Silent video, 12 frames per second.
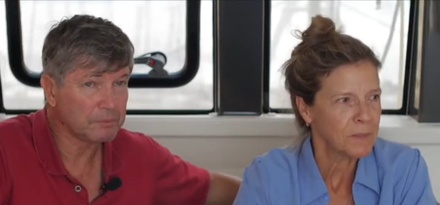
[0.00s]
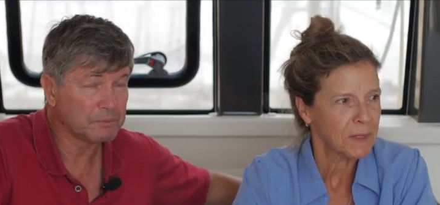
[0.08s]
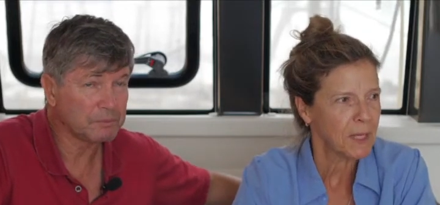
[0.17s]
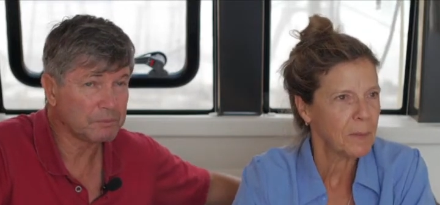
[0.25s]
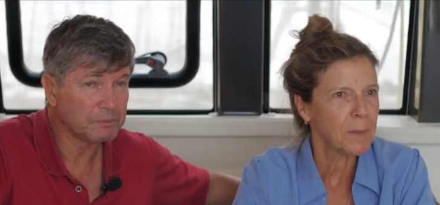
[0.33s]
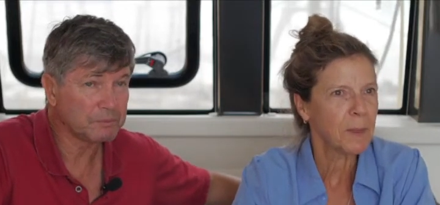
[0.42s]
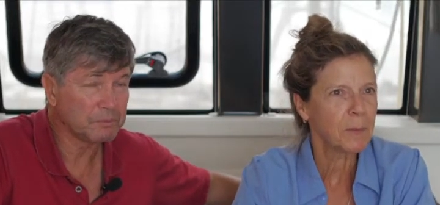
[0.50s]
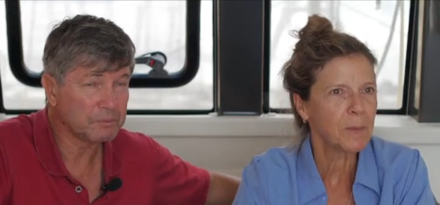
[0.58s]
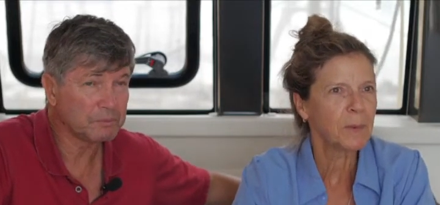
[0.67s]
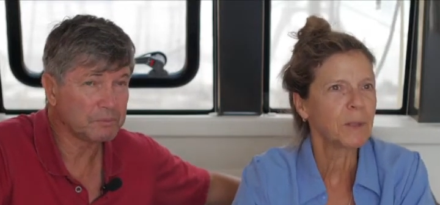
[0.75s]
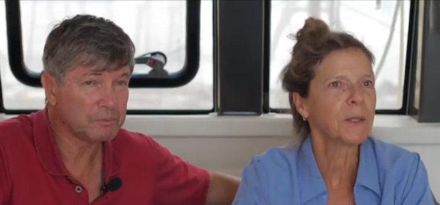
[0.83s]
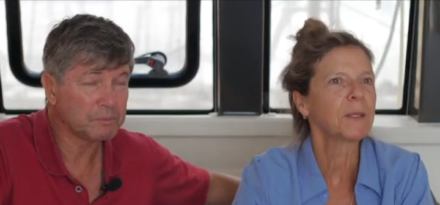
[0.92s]
Speaker 1: came on
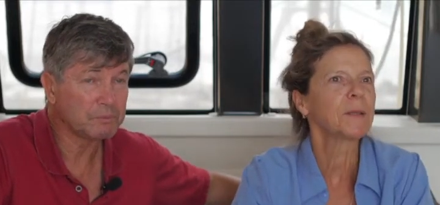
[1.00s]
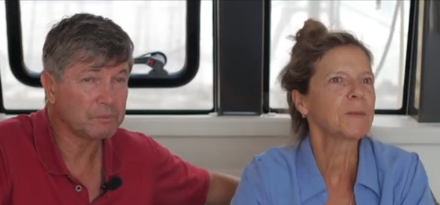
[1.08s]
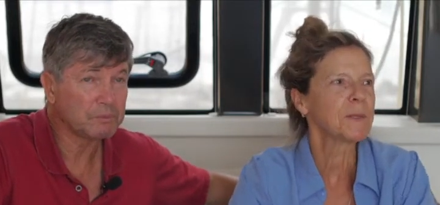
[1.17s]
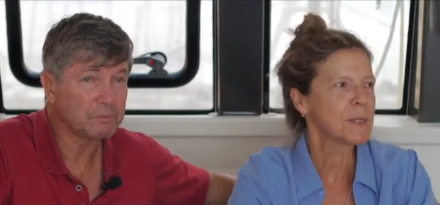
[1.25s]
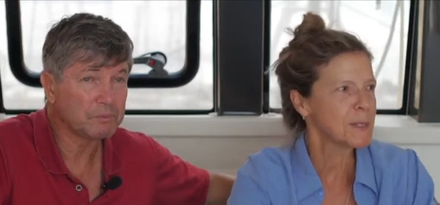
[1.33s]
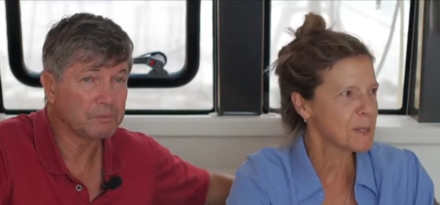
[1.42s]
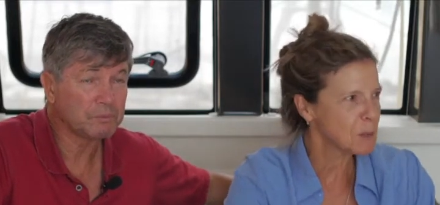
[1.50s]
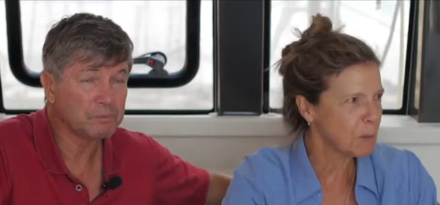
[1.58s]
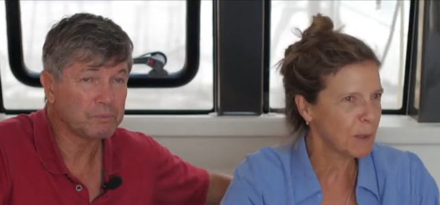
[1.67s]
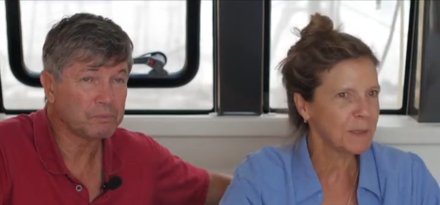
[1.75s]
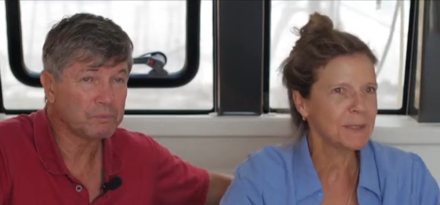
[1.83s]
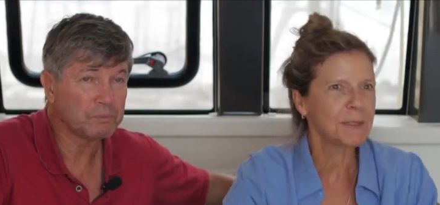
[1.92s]
board and was
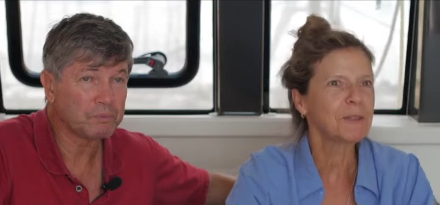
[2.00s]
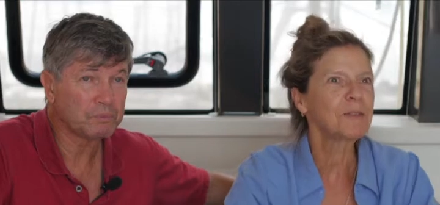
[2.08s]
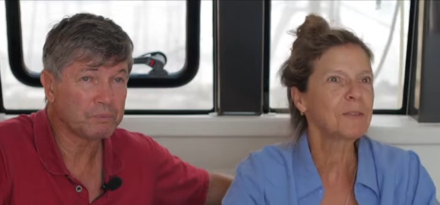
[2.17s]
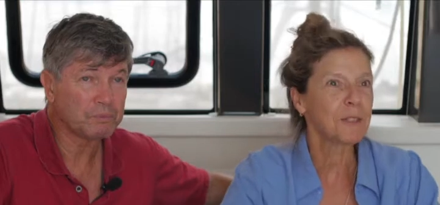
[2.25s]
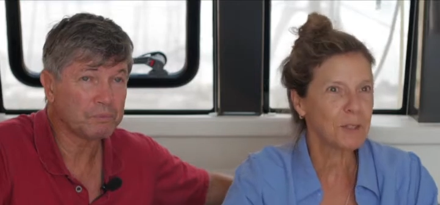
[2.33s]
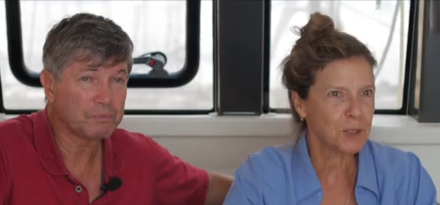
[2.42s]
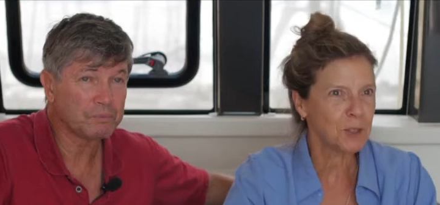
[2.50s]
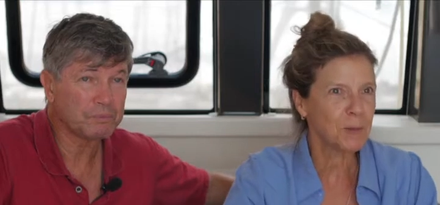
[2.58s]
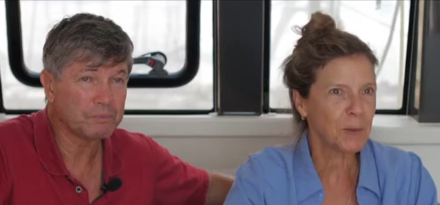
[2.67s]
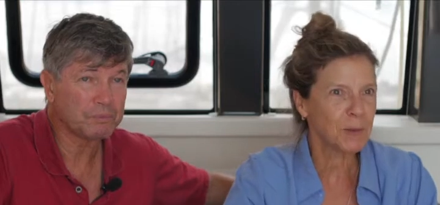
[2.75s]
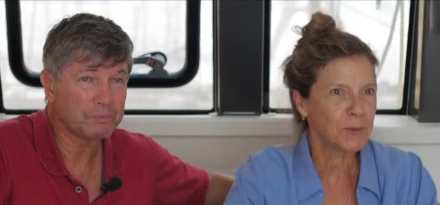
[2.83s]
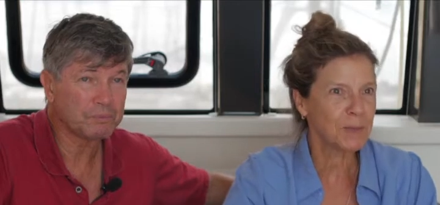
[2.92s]
inspecting the finished
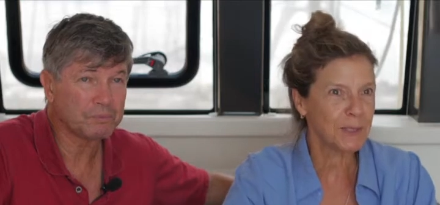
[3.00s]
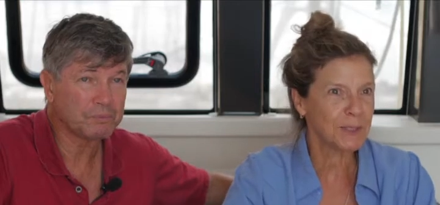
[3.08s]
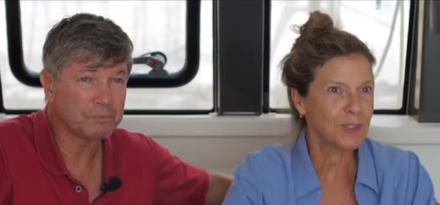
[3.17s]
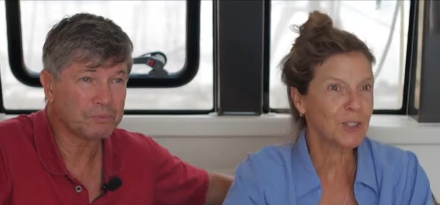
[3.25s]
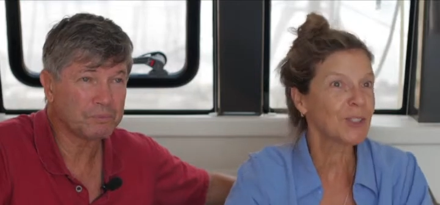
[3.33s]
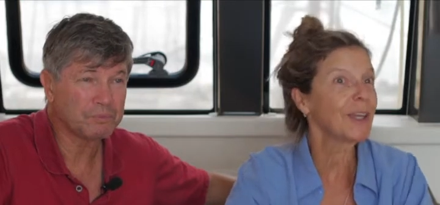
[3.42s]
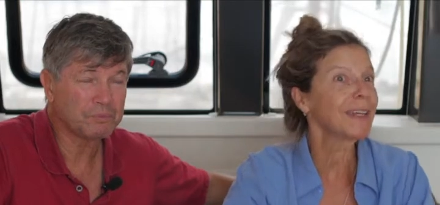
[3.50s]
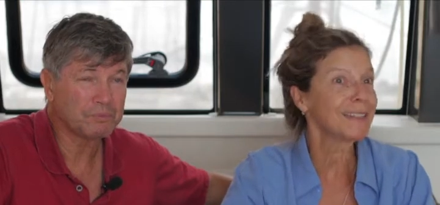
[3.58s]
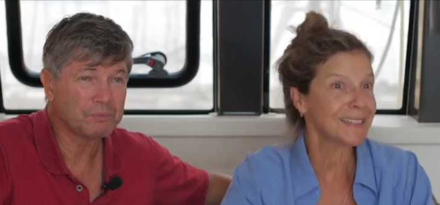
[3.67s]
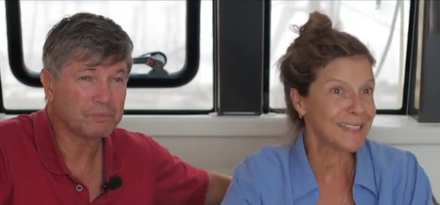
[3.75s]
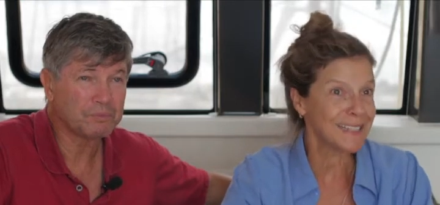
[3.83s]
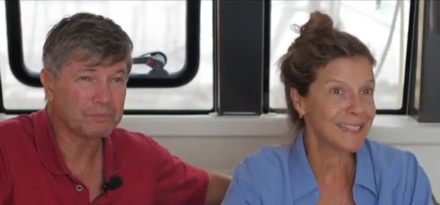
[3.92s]
boat because she hadn't
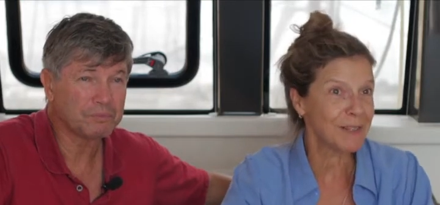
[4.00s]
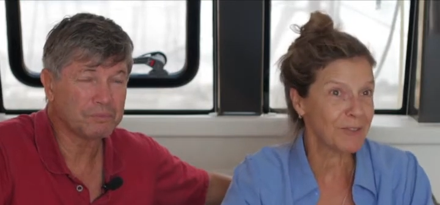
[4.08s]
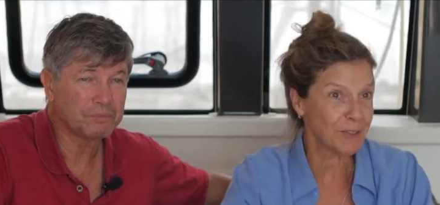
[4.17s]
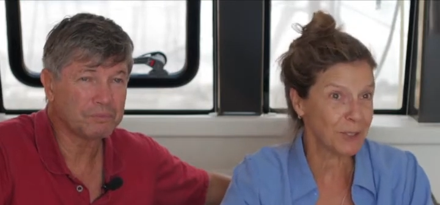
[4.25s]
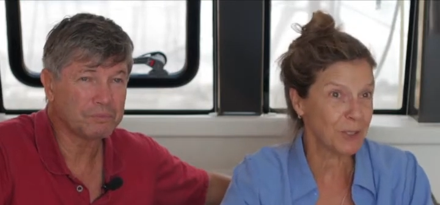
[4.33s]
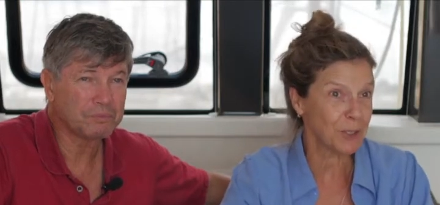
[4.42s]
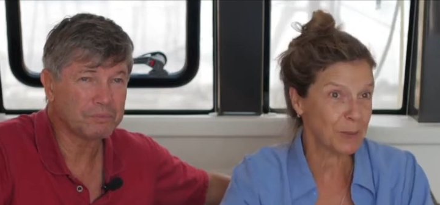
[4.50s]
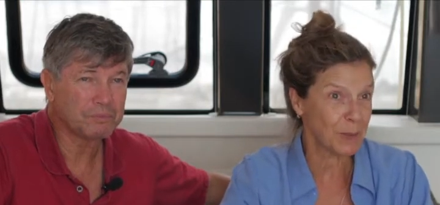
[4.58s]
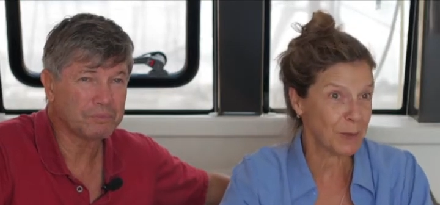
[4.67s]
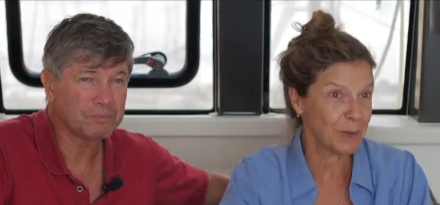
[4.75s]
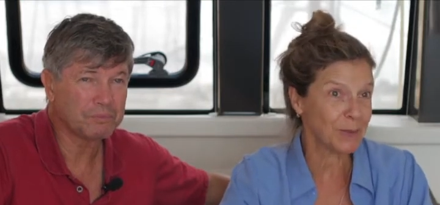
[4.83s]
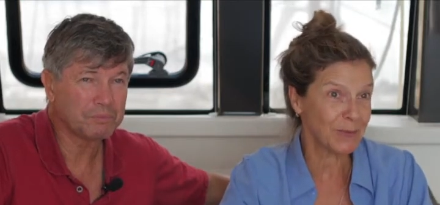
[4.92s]
seen the finished
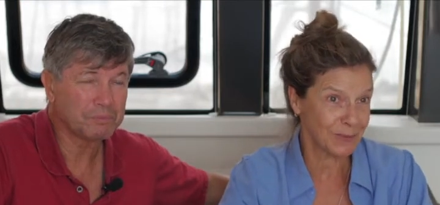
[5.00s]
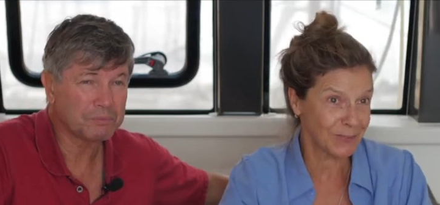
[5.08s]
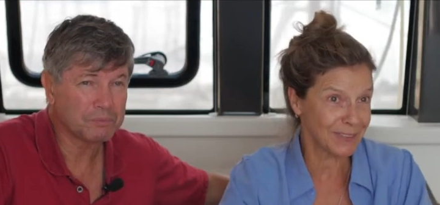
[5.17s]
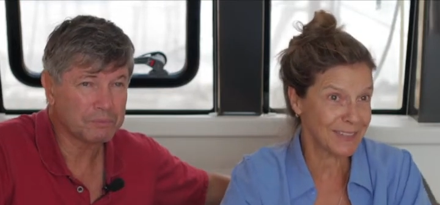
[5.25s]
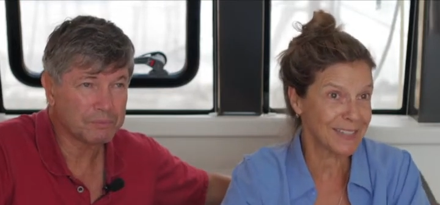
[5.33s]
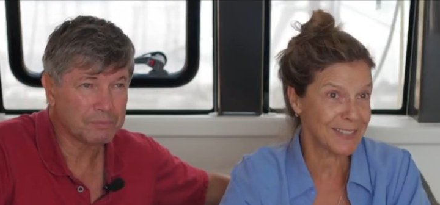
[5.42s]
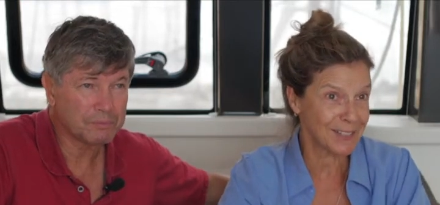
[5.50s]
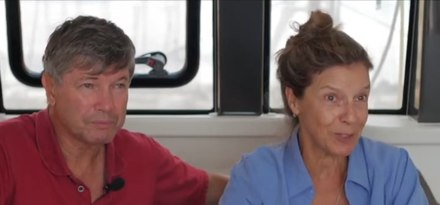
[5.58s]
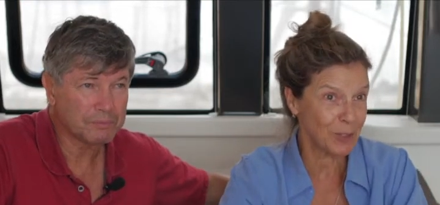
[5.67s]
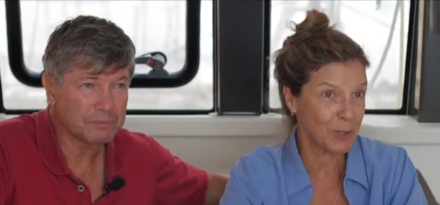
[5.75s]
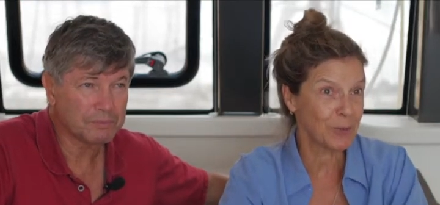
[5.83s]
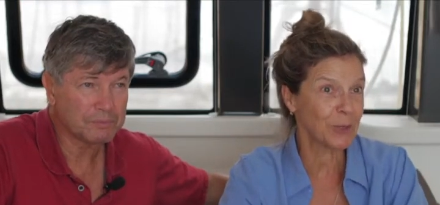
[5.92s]
boat since
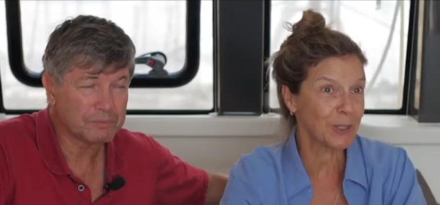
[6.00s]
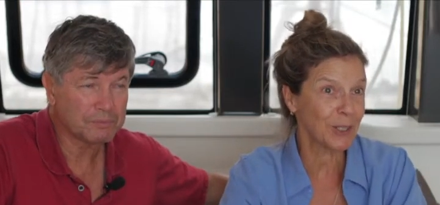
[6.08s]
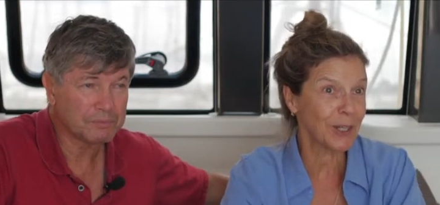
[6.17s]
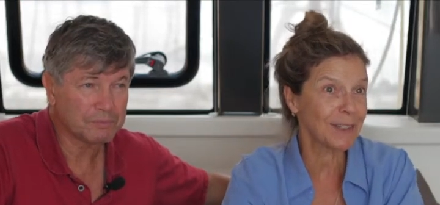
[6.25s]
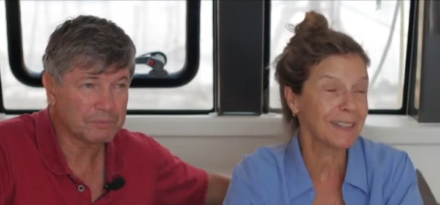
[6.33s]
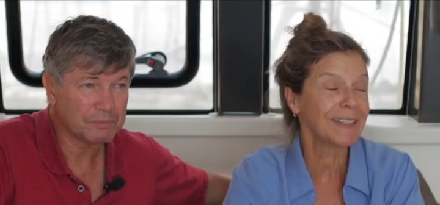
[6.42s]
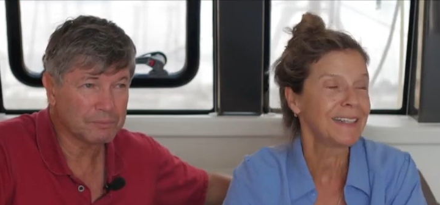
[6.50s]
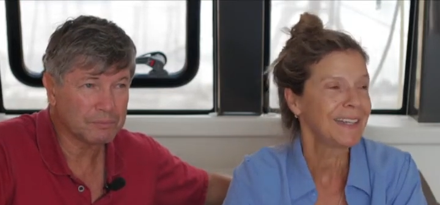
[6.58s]
she worked on it.